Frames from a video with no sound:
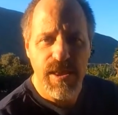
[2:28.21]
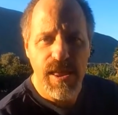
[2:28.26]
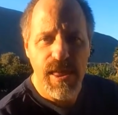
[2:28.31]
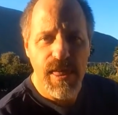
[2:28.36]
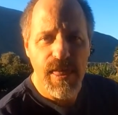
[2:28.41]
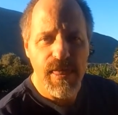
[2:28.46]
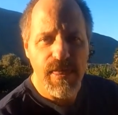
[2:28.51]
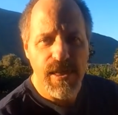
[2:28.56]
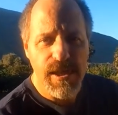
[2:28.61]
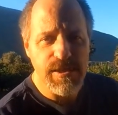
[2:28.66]

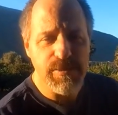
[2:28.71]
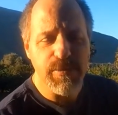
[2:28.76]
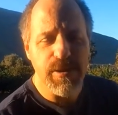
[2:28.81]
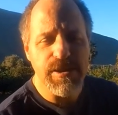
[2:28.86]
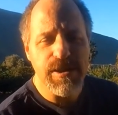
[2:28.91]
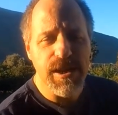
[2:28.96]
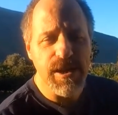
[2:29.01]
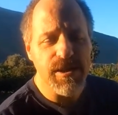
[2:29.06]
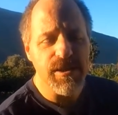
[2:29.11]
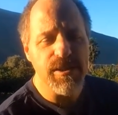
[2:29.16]
That's my
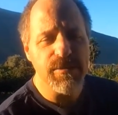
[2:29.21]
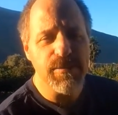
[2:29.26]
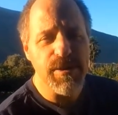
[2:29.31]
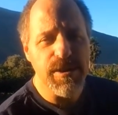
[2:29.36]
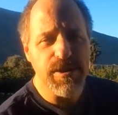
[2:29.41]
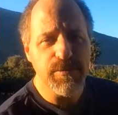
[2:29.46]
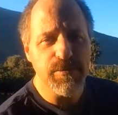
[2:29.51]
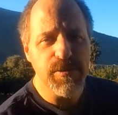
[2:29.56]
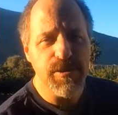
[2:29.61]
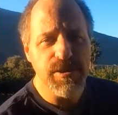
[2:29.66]
take on the
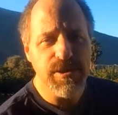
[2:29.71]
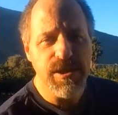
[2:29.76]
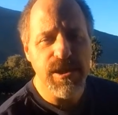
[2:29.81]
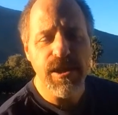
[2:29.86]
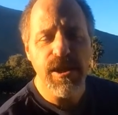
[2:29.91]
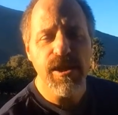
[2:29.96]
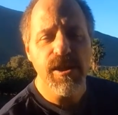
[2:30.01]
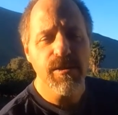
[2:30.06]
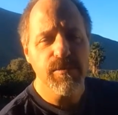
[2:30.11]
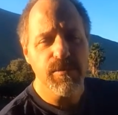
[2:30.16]
matter personally.
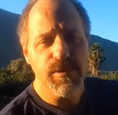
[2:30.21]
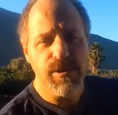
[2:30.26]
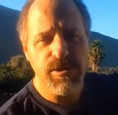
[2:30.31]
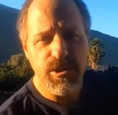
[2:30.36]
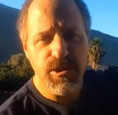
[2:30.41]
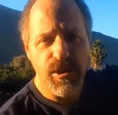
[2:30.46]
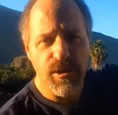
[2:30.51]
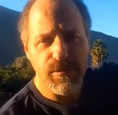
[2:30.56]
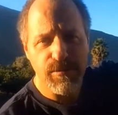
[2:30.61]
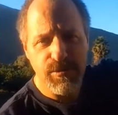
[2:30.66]
Post your
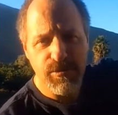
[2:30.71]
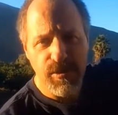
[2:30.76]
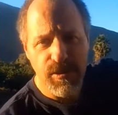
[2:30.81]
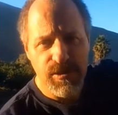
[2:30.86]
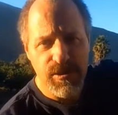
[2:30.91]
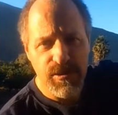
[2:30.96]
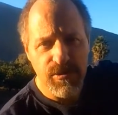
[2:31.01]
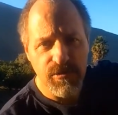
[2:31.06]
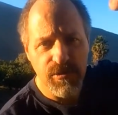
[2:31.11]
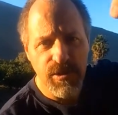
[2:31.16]
comments,
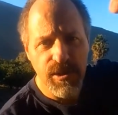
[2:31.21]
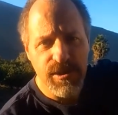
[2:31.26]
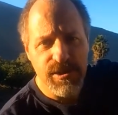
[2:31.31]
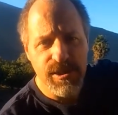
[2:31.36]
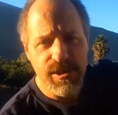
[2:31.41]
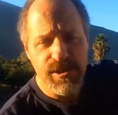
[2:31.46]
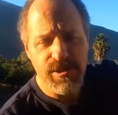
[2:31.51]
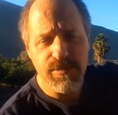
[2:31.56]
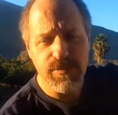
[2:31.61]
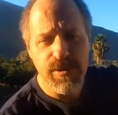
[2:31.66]
questions,
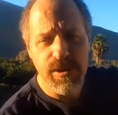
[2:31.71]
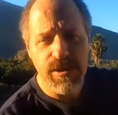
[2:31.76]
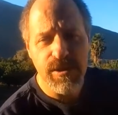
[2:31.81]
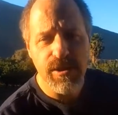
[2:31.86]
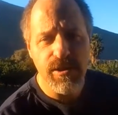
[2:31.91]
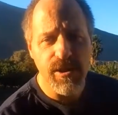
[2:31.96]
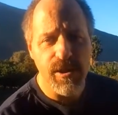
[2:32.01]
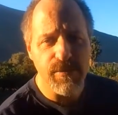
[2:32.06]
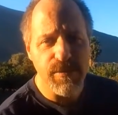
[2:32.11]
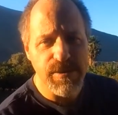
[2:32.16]
criticisms in the
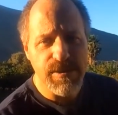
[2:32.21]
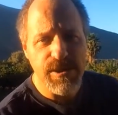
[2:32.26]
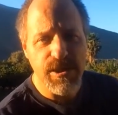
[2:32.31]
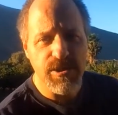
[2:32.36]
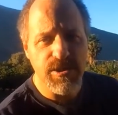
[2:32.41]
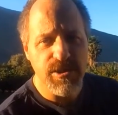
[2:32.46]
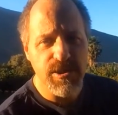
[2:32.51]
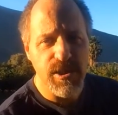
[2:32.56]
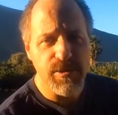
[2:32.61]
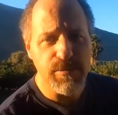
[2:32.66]
comment
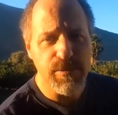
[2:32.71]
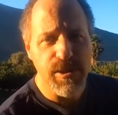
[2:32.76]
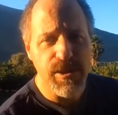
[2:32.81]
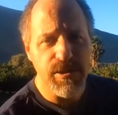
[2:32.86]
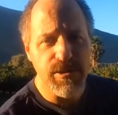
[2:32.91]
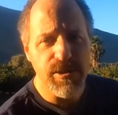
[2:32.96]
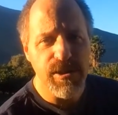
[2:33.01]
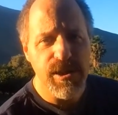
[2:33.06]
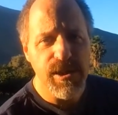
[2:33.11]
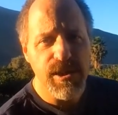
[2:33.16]
section down
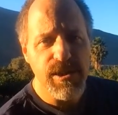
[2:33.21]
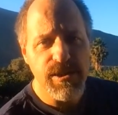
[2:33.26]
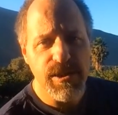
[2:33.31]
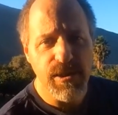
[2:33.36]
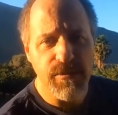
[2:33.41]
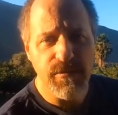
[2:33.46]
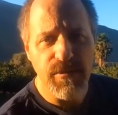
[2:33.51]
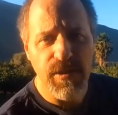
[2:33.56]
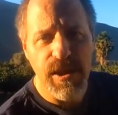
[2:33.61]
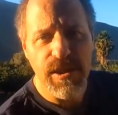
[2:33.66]
below.
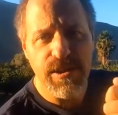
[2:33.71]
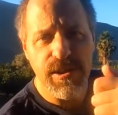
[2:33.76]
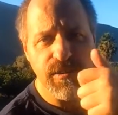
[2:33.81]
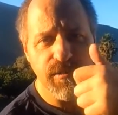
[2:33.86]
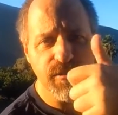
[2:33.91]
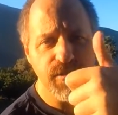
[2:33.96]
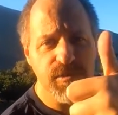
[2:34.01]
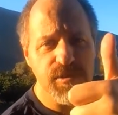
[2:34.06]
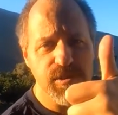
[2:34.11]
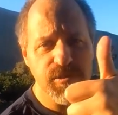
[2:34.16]
Don't forget to give
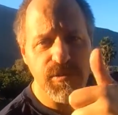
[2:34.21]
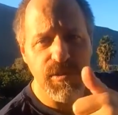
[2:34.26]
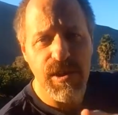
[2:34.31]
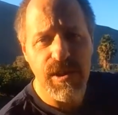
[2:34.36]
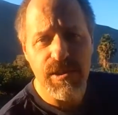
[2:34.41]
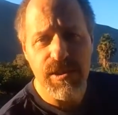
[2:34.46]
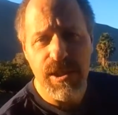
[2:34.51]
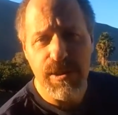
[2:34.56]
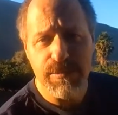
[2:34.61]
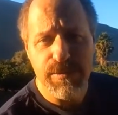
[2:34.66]
this video a
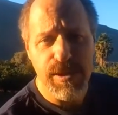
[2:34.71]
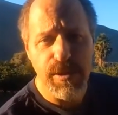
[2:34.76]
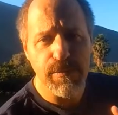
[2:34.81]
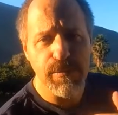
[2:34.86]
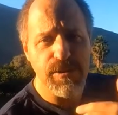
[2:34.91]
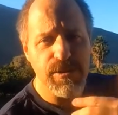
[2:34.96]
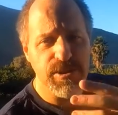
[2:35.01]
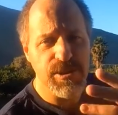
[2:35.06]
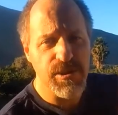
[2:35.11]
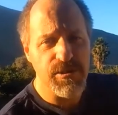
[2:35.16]
thumbs up,
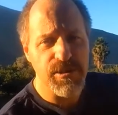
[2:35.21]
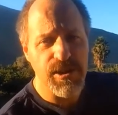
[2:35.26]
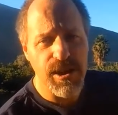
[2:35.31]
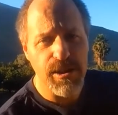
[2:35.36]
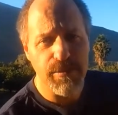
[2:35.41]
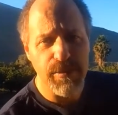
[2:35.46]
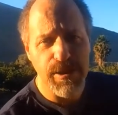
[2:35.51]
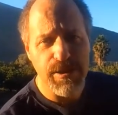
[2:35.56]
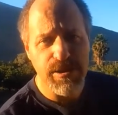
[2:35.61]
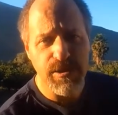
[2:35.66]
share it out
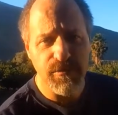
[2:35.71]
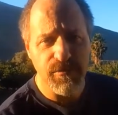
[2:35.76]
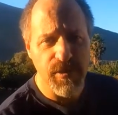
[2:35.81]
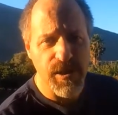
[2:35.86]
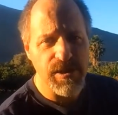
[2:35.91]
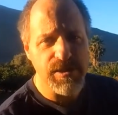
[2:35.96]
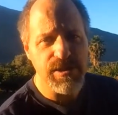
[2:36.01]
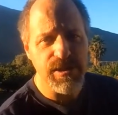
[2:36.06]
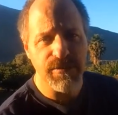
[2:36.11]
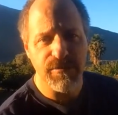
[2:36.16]
amongst your
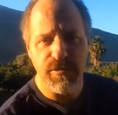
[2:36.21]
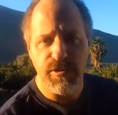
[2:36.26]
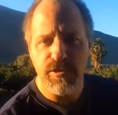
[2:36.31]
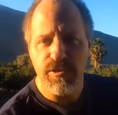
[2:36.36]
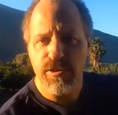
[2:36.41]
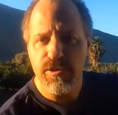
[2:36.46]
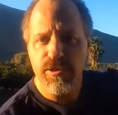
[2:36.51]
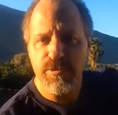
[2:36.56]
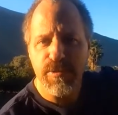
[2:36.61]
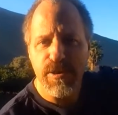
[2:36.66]
friends. If you're
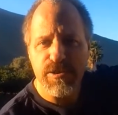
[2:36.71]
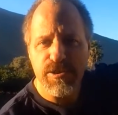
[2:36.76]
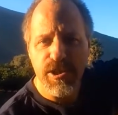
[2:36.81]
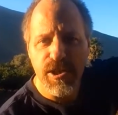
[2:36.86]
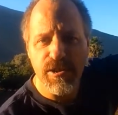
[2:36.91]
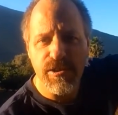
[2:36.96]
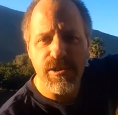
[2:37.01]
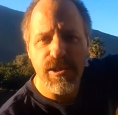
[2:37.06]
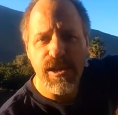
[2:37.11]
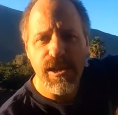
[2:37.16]
new to my
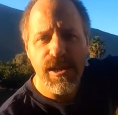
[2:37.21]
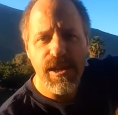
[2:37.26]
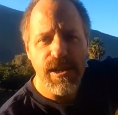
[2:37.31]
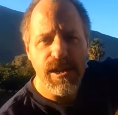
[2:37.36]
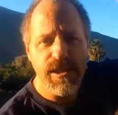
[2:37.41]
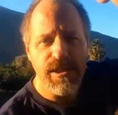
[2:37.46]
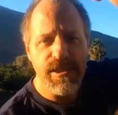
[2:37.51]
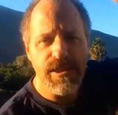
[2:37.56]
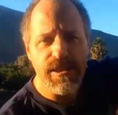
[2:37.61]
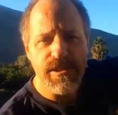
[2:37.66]
channel,
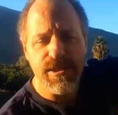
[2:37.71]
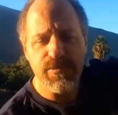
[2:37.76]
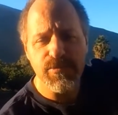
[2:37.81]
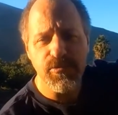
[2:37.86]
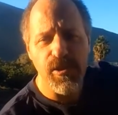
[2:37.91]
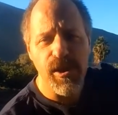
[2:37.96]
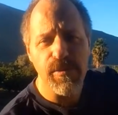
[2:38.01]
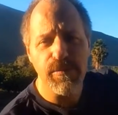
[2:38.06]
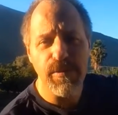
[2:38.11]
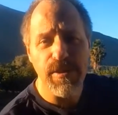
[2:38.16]
hit the
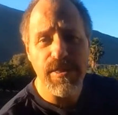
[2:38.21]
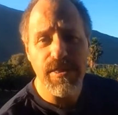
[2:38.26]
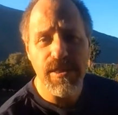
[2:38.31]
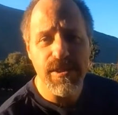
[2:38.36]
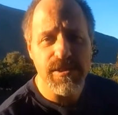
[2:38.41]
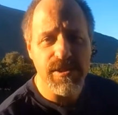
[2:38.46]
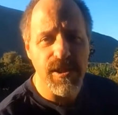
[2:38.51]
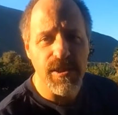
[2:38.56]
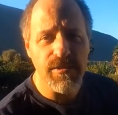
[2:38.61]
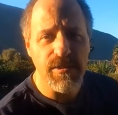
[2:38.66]
subscribe button
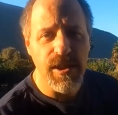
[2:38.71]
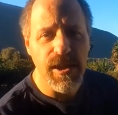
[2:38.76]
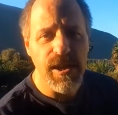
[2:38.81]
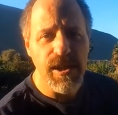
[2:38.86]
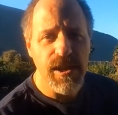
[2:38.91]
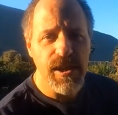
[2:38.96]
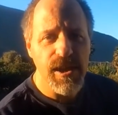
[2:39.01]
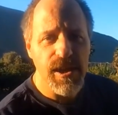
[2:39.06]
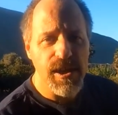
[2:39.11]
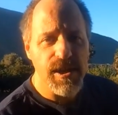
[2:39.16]
that's down there.
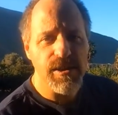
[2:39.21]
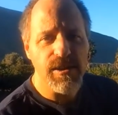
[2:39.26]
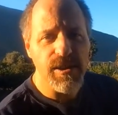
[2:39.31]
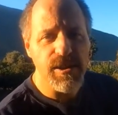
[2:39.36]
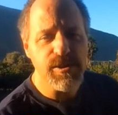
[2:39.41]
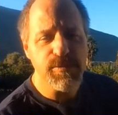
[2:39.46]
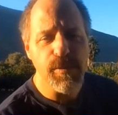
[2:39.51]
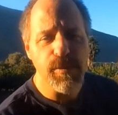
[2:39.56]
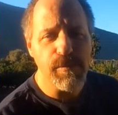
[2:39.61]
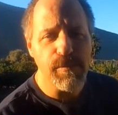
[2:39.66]
And
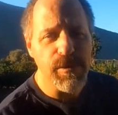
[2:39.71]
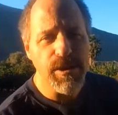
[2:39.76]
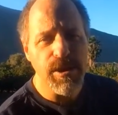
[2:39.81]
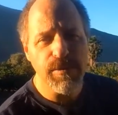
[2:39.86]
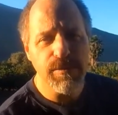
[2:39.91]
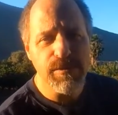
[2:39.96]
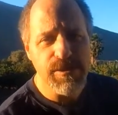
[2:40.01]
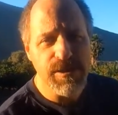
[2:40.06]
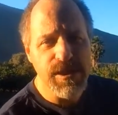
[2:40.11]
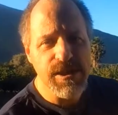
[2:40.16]
last but by no
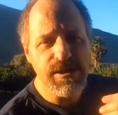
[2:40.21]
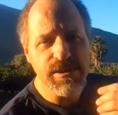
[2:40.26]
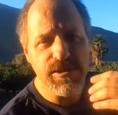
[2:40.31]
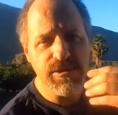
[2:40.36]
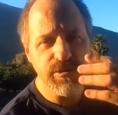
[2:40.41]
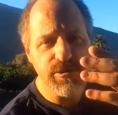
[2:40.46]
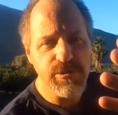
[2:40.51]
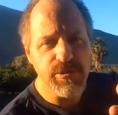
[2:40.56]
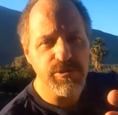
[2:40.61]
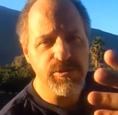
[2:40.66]
means least,
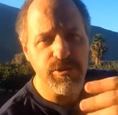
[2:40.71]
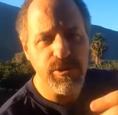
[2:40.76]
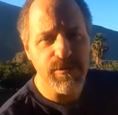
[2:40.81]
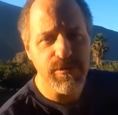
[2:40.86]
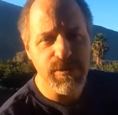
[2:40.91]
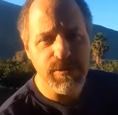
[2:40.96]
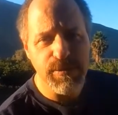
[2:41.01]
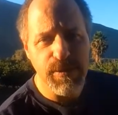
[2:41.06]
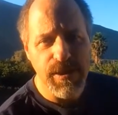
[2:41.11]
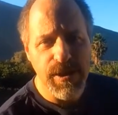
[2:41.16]
until the two of
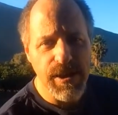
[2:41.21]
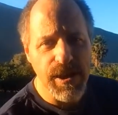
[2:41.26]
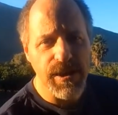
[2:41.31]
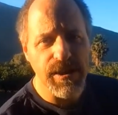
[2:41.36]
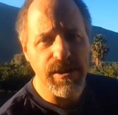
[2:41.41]
us meet again.